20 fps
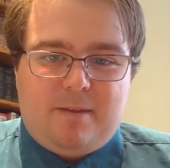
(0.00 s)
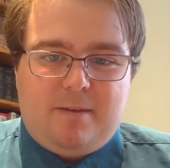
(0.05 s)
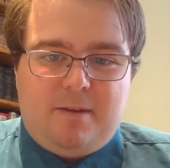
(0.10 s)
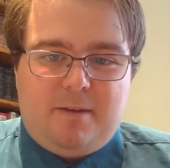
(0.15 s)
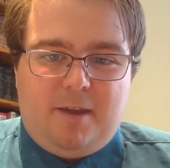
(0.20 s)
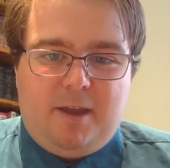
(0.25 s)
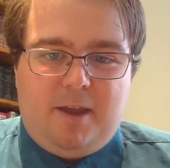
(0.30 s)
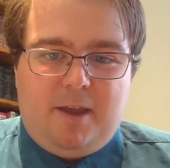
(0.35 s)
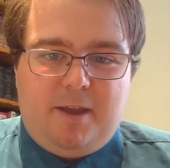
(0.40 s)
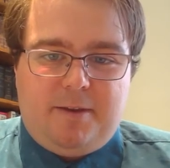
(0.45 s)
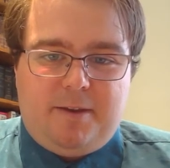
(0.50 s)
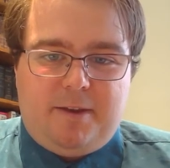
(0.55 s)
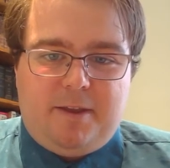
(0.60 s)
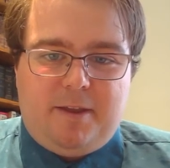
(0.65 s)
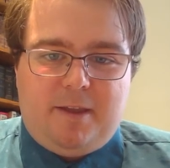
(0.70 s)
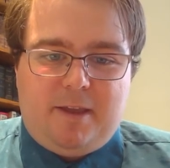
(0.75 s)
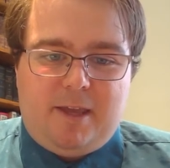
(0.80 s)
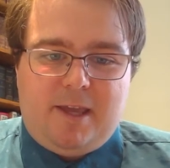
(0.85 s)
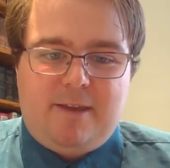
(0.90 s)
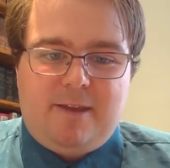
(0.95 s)
And
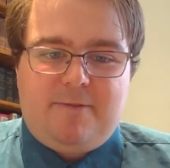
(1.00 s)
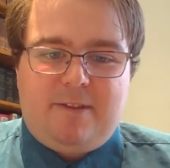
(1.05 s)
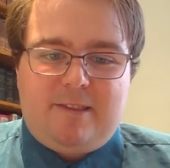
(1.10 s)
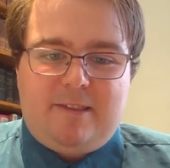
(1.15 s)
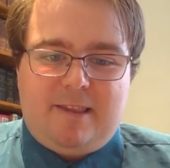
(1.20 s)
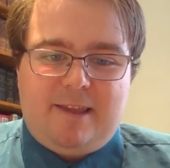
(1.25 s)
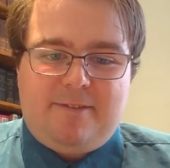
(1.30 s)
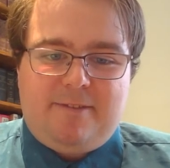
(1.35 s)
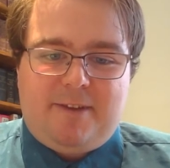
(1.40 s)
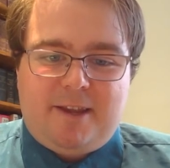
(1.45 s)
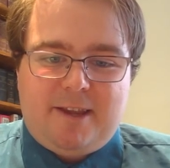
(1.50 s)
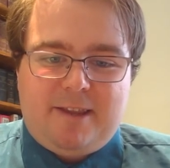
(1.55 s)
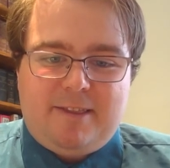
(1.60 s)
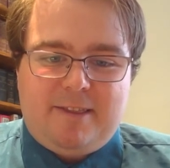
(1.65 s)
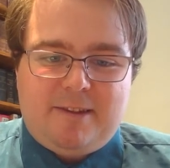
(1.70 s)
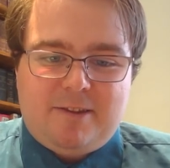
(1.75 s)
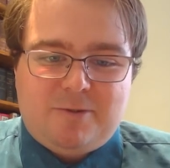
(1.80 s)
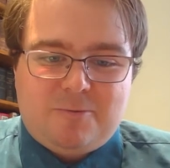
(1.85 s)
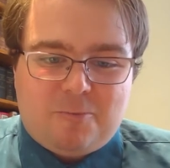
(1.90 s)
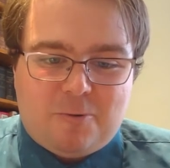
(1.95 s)
even living in
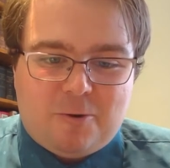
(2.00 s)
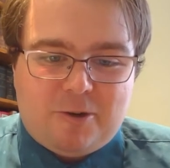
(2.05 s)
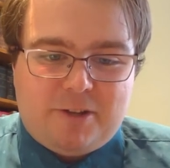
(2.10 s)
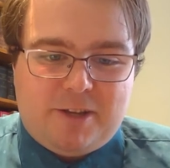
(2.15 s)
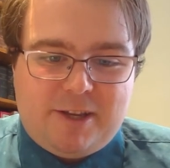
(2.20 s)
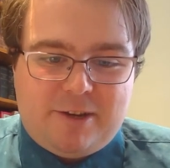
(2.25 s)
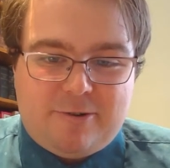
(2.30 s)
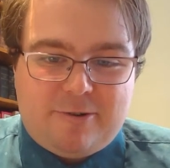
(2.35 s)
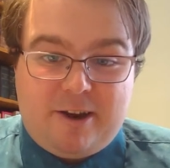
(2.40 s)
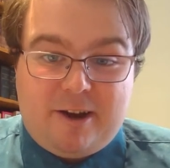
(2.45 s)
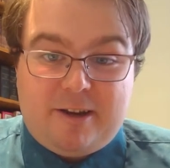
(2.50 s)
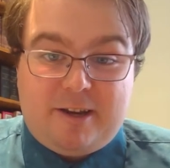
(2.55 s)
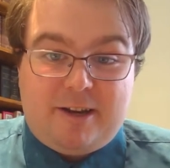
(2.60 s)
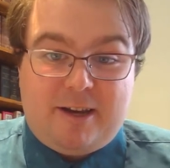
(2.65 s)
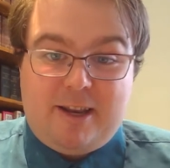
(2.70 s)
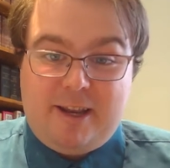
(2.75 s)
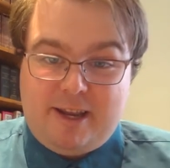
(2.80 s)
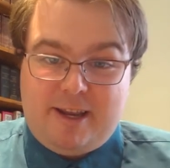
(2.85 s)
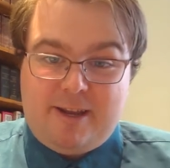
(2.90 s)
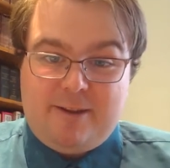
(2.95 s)
this world he created,
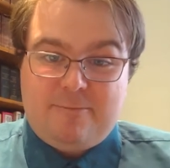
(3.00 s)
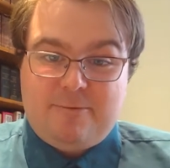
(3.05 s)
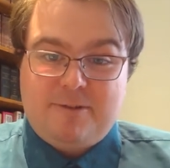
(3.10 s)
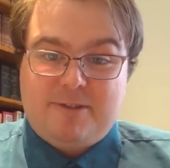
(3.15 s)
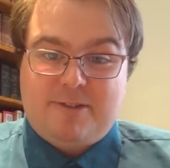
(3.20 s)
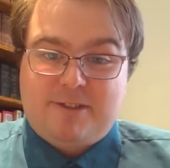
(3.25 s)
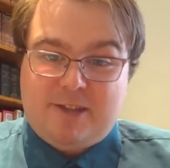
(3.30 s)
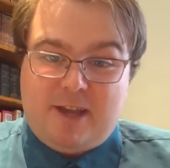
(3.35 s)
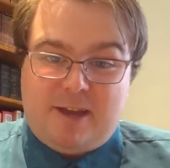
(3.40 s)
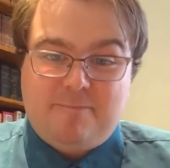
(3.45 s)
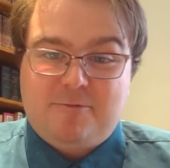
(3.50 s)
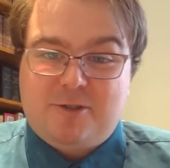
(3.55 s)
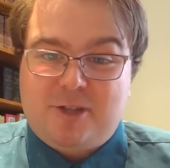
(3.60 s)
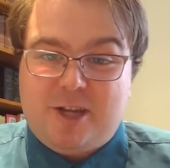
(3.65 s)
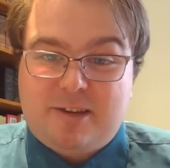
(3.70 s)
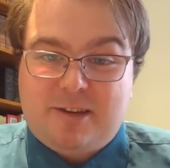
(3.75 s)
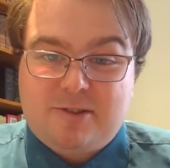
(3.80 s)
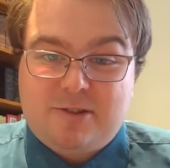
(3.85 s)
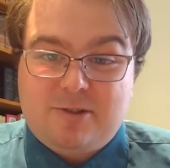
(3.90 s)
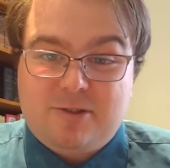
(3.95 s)
he was
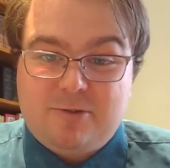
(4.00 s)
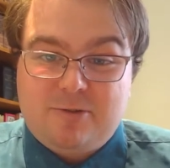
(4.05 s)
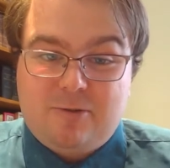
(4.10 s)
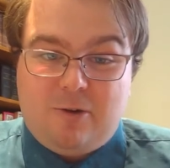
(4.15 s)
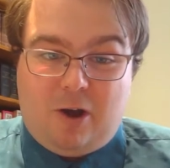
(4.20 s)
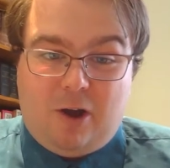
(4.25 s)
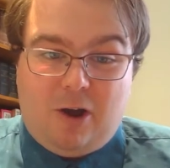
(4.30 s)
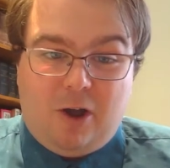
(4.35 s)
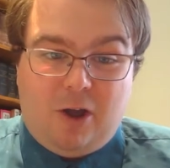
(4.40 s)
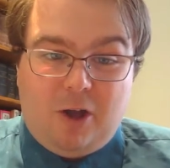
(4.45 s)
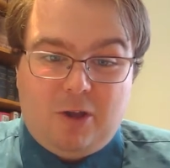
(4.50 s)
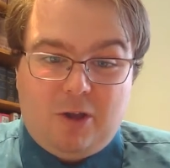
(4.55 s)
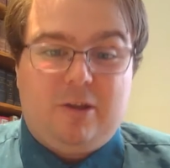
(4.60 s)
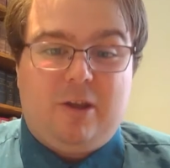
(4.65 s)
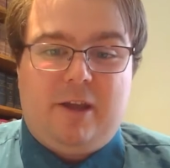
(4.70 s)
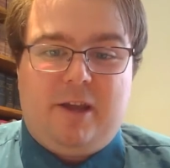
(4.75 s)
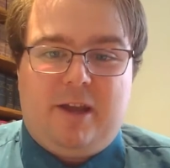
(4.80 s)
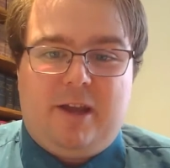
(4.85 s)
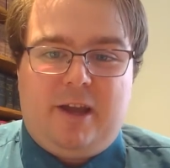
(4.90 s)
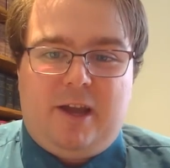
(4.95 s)
subject to all
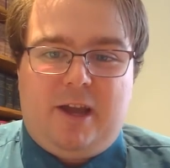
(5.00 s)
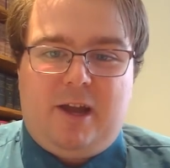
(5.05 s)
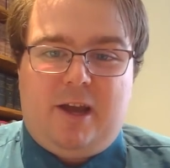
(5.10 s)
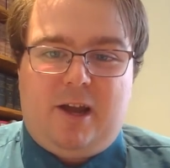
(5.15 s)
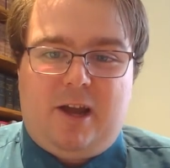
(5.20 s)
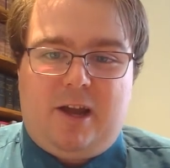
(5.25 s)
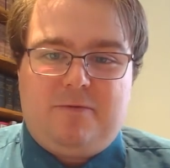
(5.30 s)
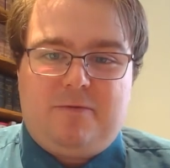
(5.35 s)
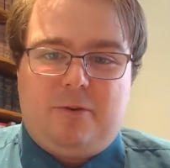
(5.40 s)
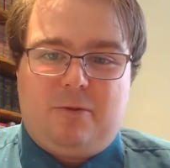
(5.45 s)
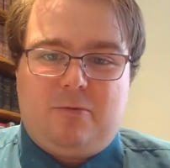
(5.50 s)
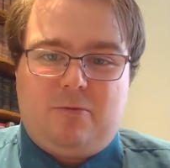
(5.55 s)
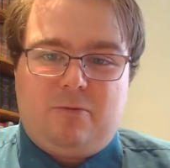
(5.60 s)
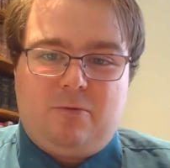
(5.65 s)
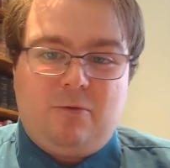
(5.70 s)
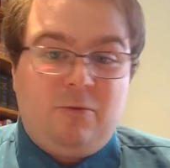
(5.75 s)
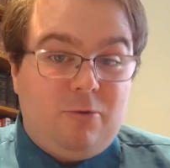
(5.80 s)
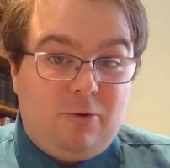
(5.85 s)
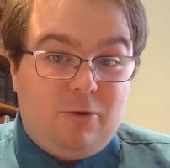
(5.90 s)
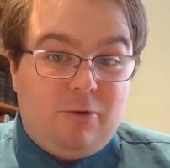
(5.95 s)
of the
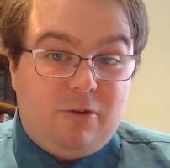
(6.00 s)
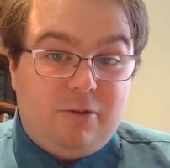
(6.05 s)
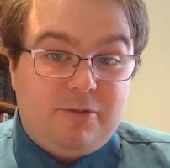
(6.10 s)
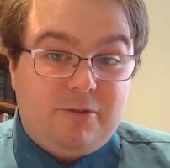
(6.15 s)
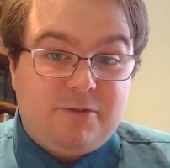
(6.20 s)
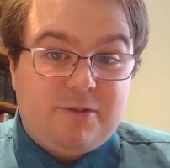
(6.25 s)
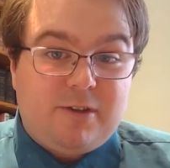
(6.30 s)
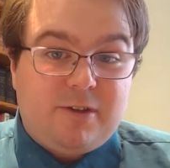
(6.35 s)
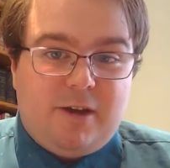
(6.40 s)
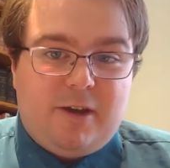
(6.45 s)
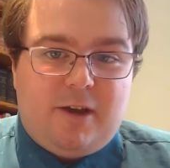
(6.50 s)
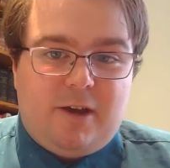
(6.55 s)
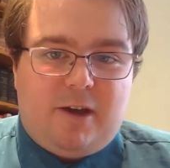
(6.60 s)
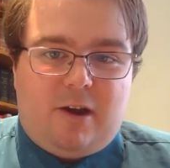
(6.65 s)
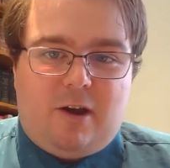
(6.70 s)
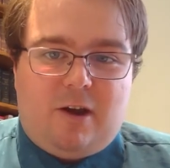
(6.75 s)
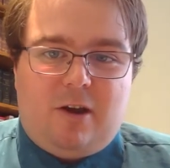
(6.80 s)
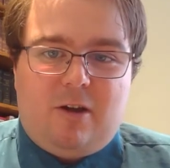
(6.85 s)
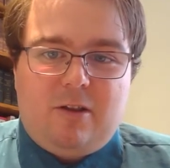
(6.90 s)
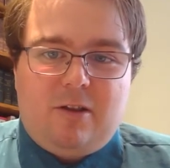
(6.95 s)
rules,
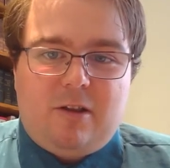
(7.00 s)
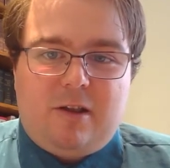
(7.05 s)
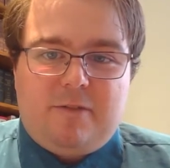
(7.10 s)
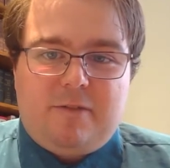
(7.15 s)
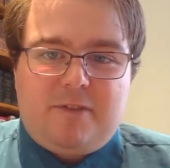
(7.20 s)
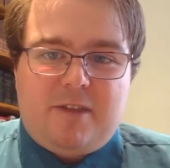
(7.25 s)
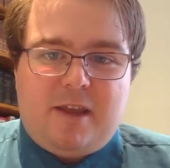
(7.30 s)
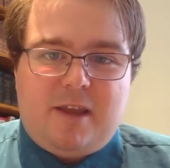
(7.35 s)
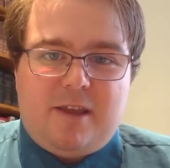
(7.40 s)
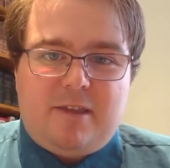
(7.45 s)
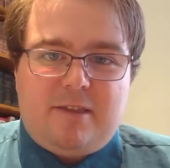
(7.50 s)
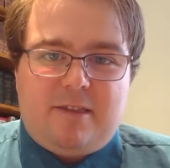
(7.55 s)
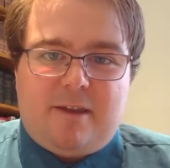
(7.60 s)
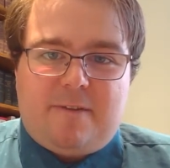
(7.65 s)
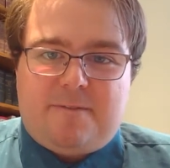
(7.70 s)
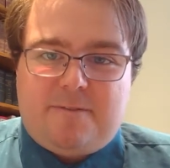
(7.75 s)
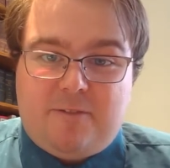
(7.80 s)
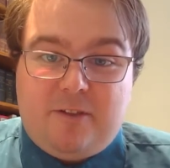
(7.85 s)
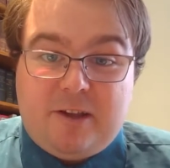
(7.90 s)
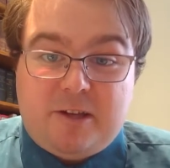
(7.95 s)
all of the
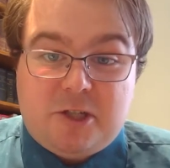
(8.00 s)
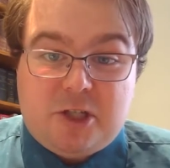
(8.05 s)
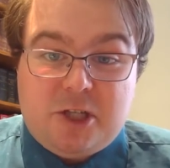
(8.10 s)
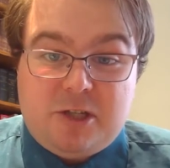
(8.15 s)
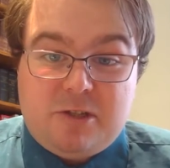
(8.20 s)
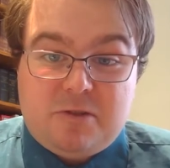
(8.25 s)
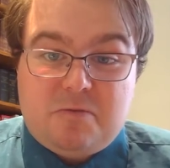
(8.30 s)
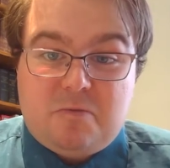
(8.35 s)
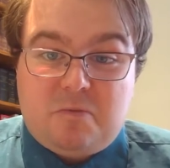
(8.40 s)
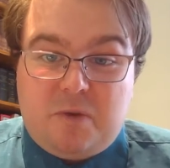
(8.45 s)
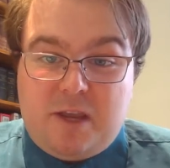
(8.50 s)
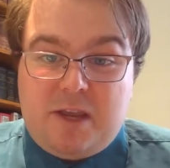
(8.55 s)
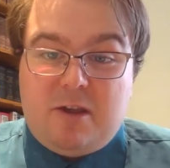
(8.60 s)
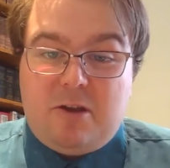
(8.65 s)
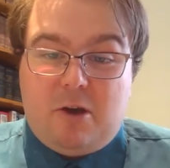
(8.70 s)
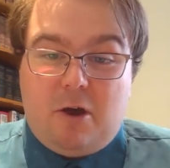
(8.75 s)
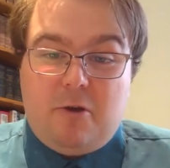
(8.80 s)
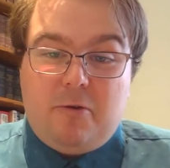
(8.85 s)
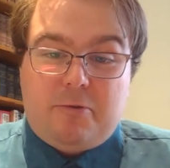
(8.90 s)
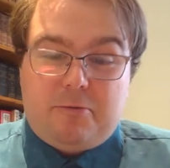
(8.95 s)
afflictions we
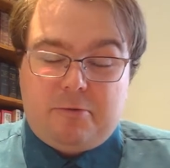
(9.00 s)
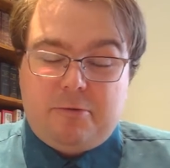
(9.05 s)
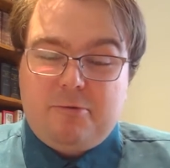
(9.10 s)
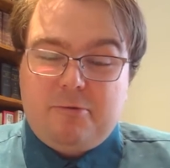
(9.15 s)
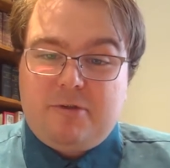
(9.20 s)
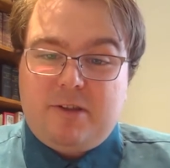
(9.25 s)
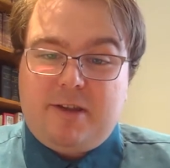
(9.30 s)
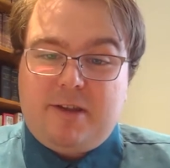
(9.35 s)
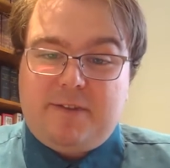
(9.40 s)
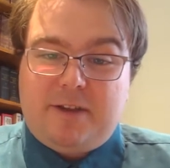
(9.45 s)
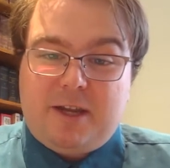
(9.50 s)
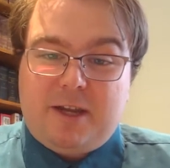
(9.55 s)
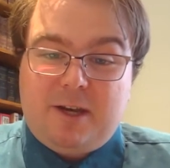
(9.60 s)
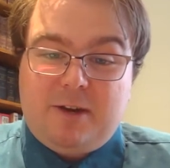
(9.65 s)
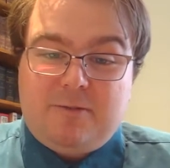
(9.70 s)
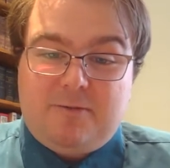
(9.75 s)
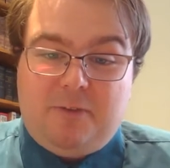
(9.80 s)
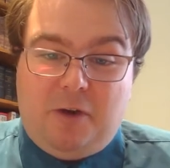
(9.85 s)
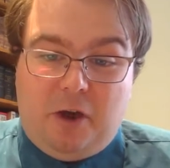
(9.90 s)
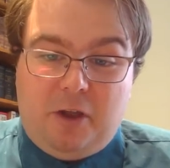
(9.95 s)
go through living in
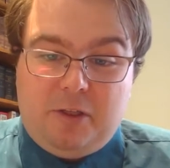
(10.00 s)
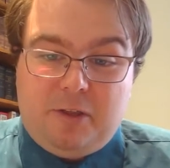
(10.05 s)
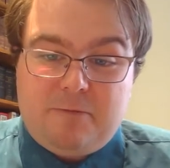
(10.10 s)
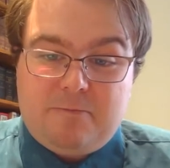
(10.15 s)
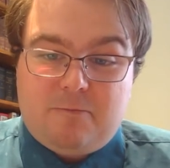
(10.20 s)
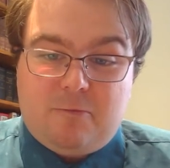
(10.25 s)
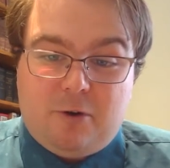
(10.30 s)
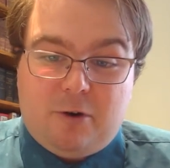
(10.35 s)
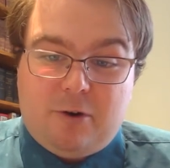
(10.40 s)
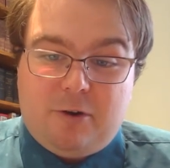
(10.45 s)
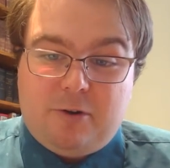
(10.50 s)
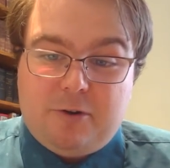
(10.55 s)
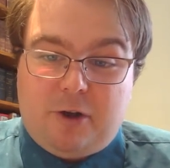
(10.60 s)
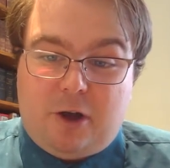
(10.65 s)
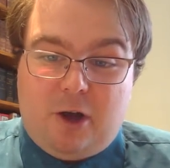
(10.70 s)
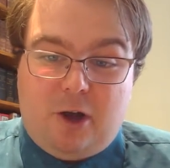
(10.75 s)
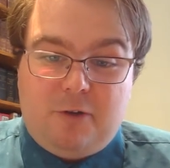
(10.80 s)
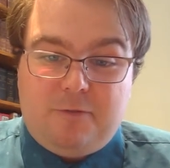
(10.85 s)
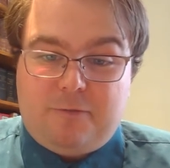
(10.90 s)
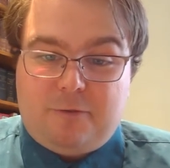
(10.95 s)
a fallen world,
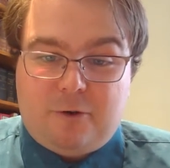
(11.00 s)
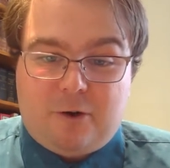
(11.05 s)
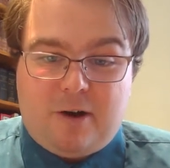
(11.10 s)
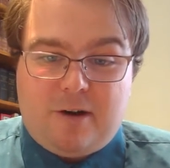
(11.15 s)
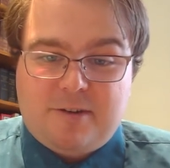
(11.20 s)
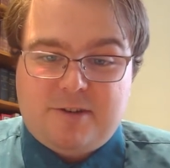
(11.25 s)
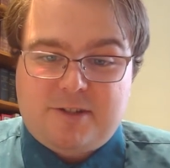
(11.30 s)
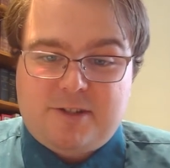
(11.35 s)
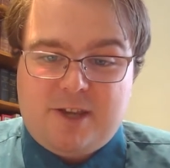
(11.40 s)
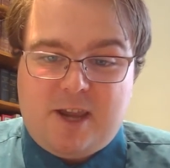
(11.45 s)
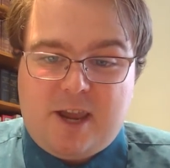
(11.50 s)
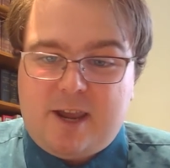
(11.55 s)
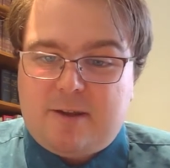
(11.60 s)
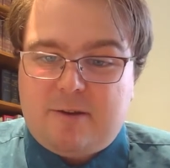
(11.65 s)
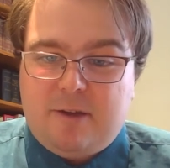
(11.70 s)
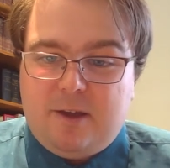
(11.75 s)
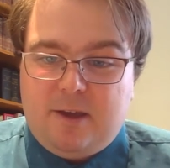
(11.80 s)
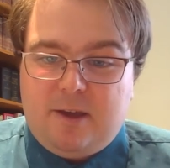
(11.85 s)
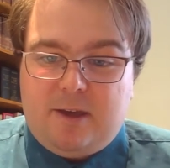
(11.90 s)
all for our sake.